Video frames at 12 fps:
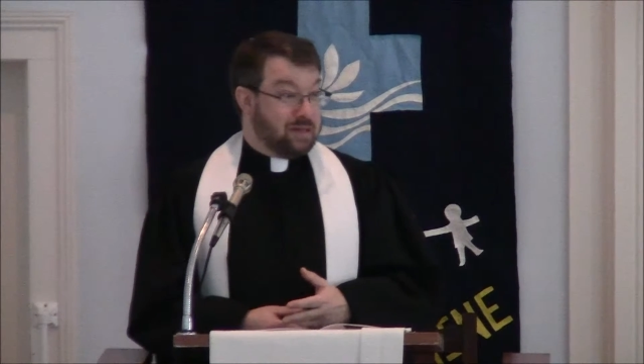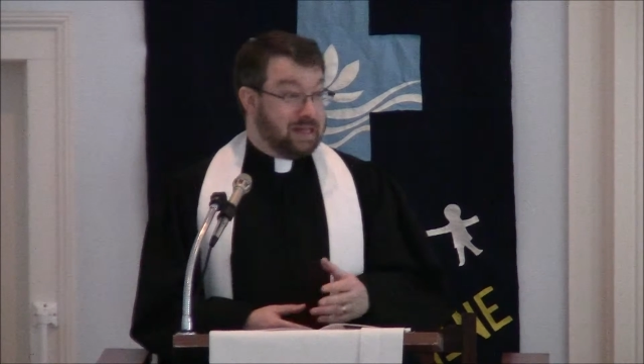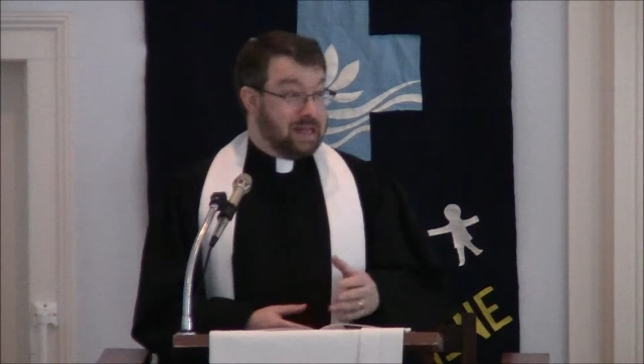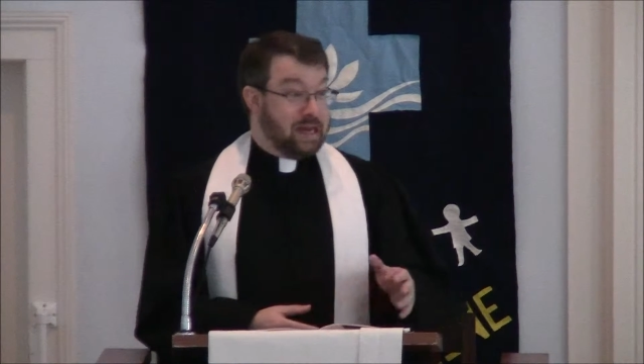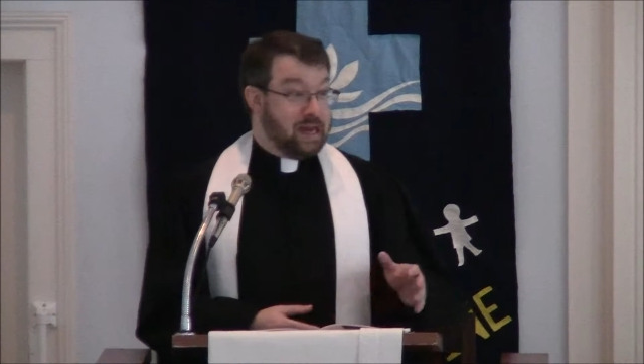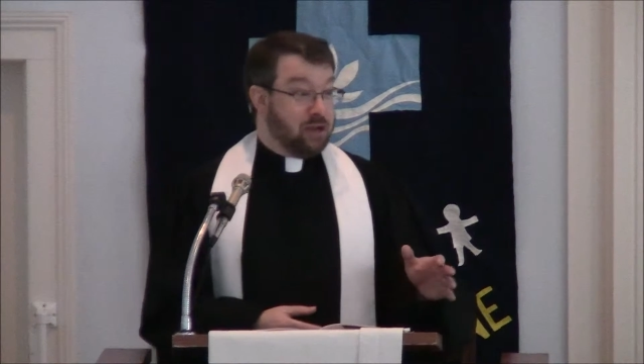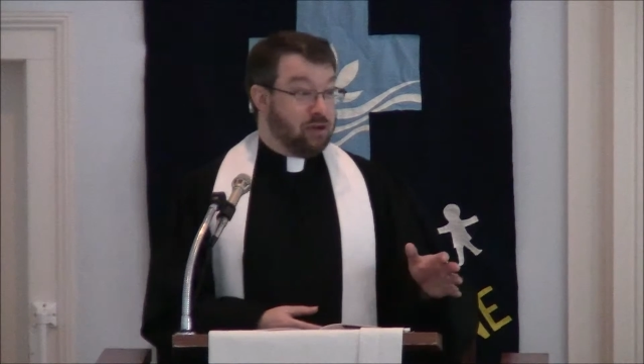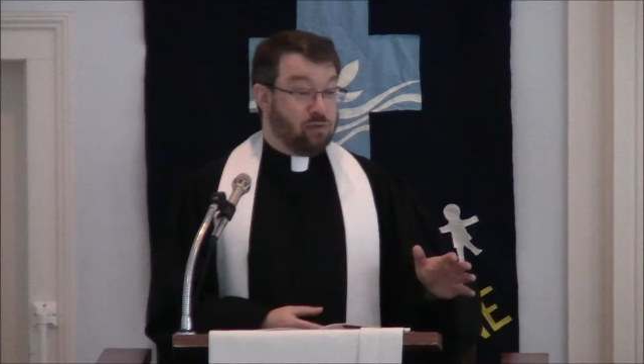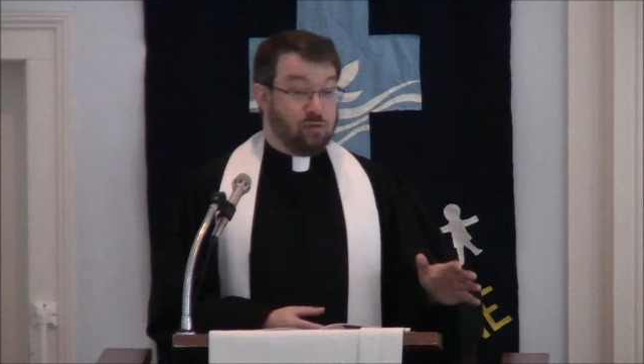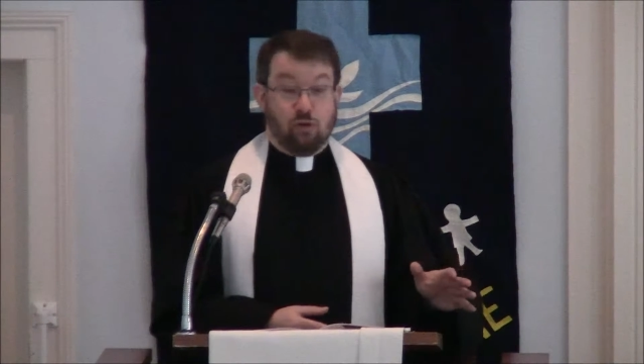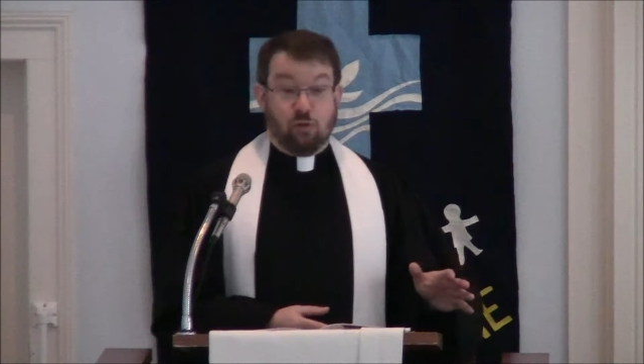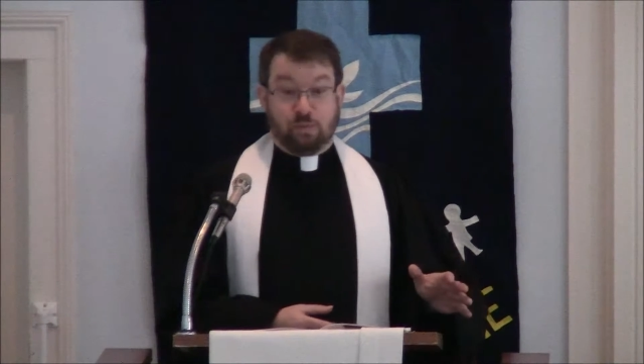leading
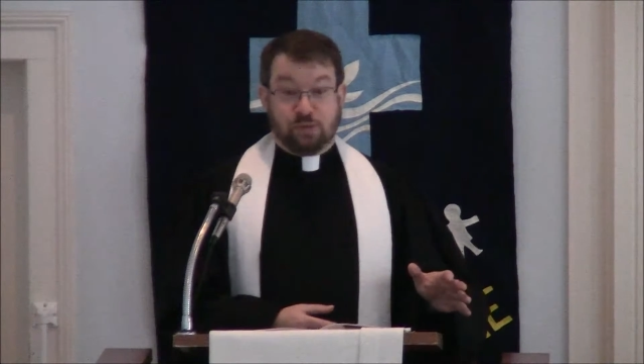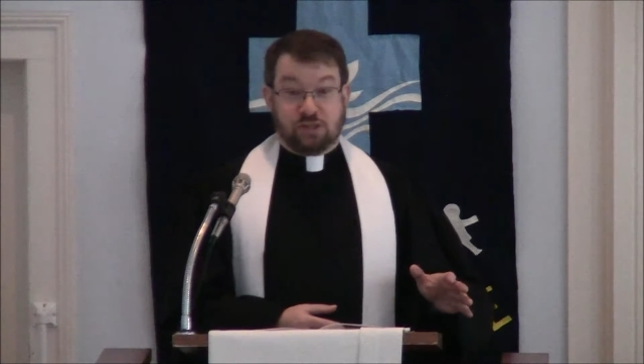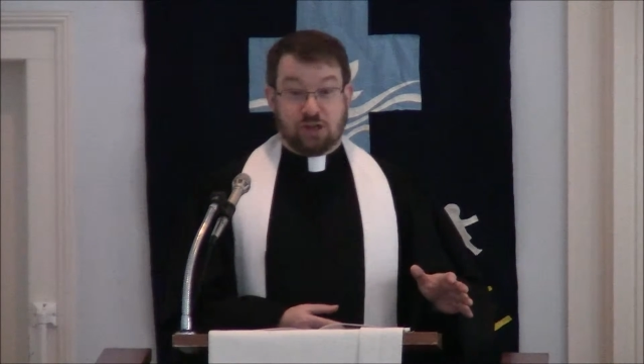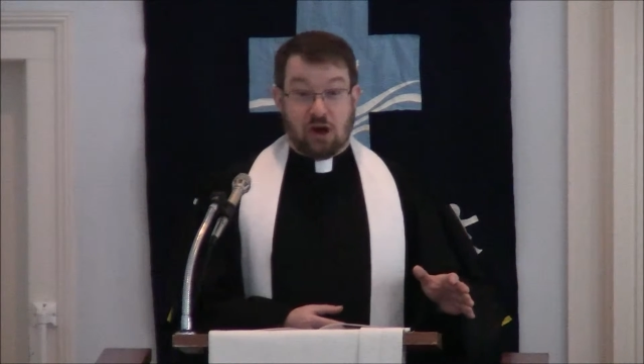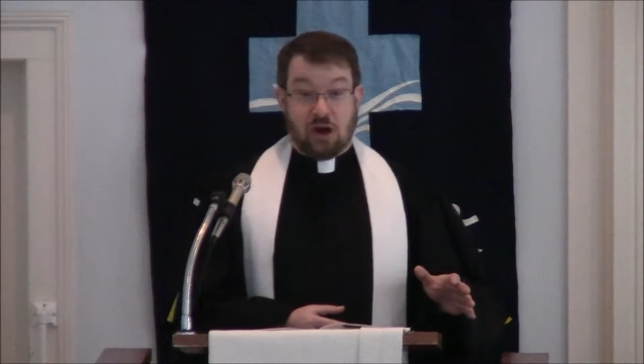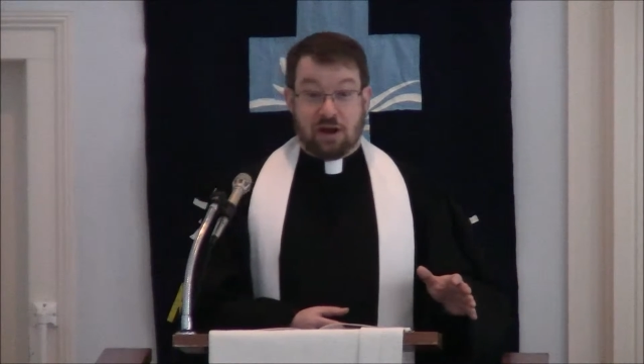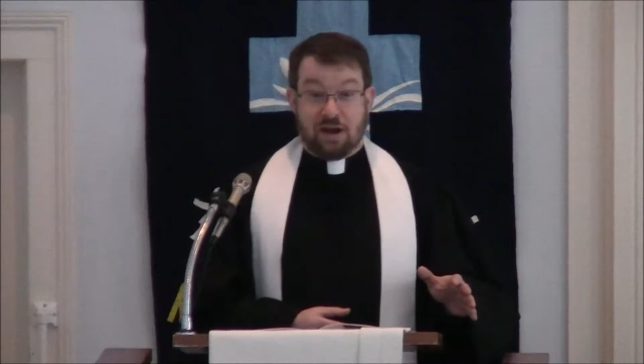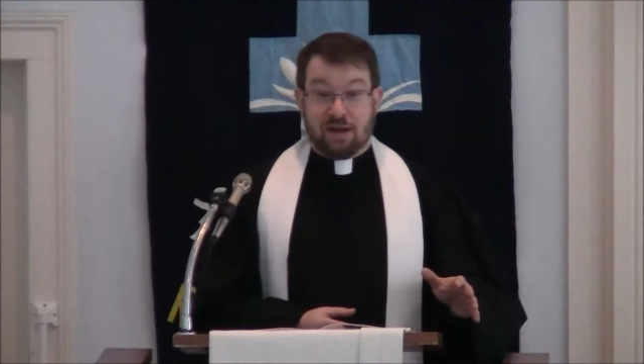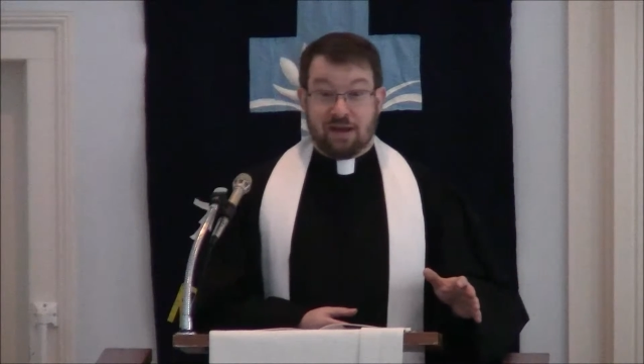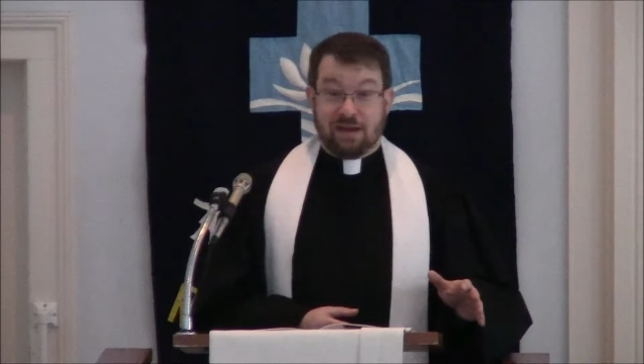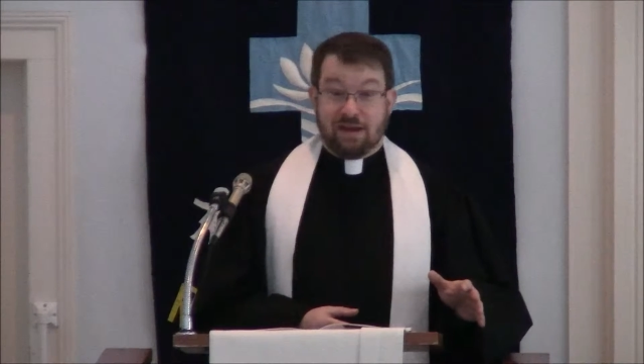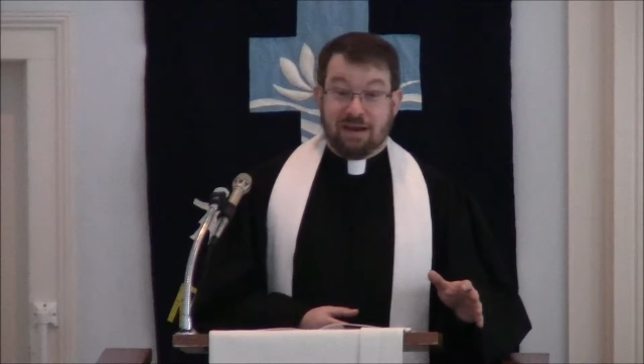groups on
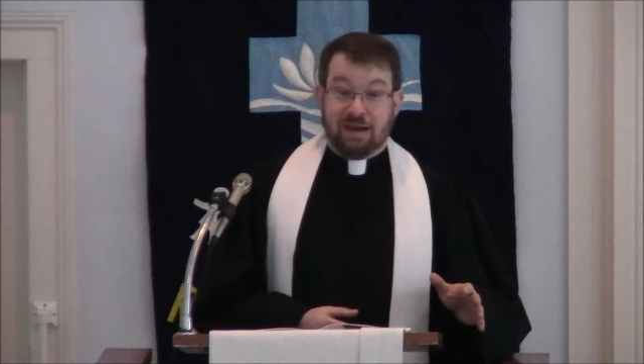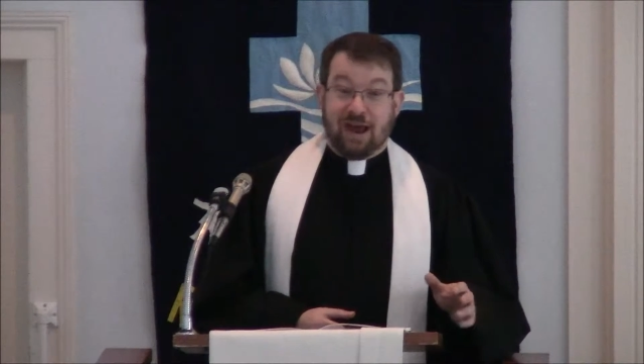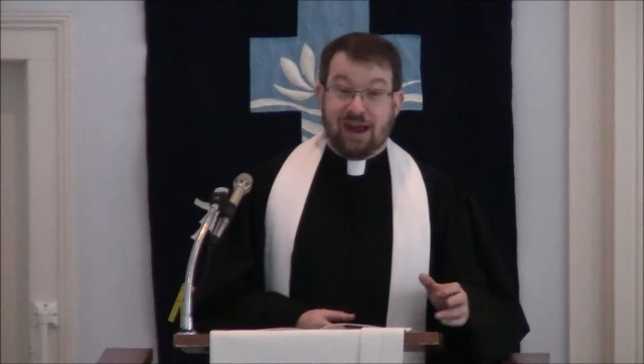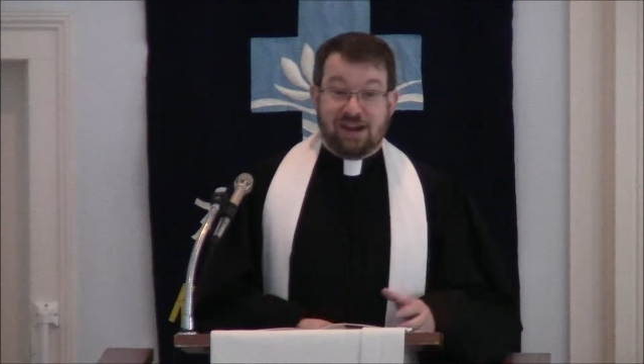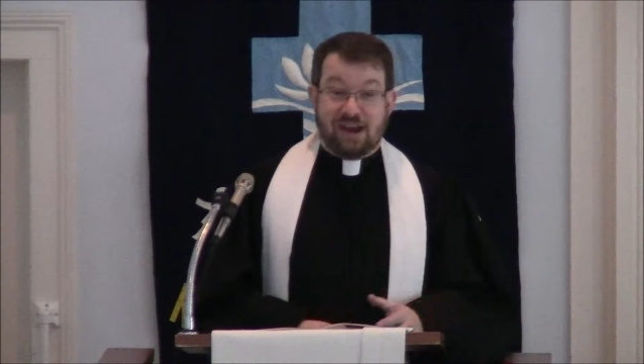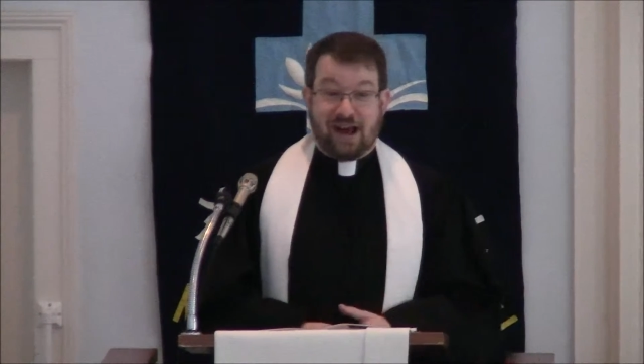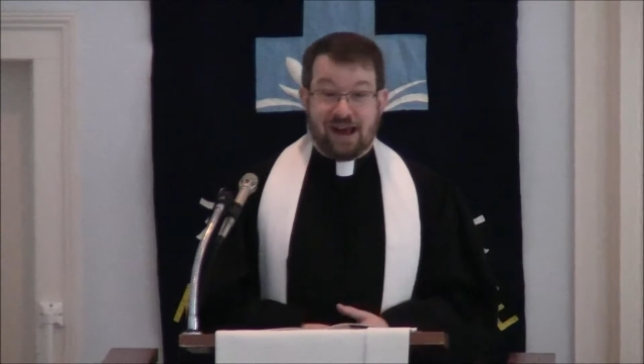night